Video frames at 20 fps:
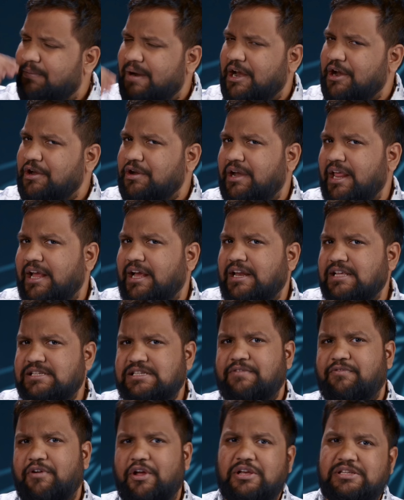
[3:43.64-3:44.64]
Why don't you take a
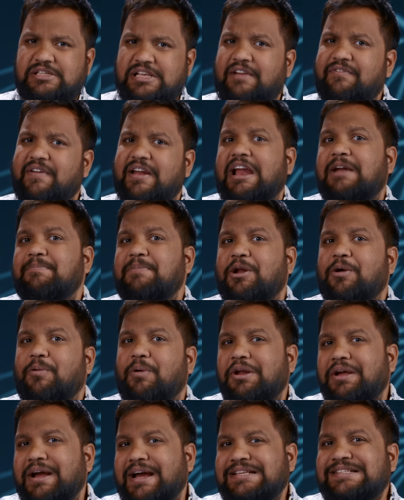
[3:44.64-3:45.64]
listen for yourself and let me know
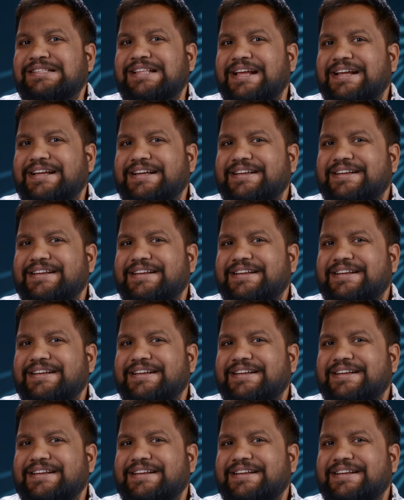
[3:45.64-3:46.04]
what you guys think.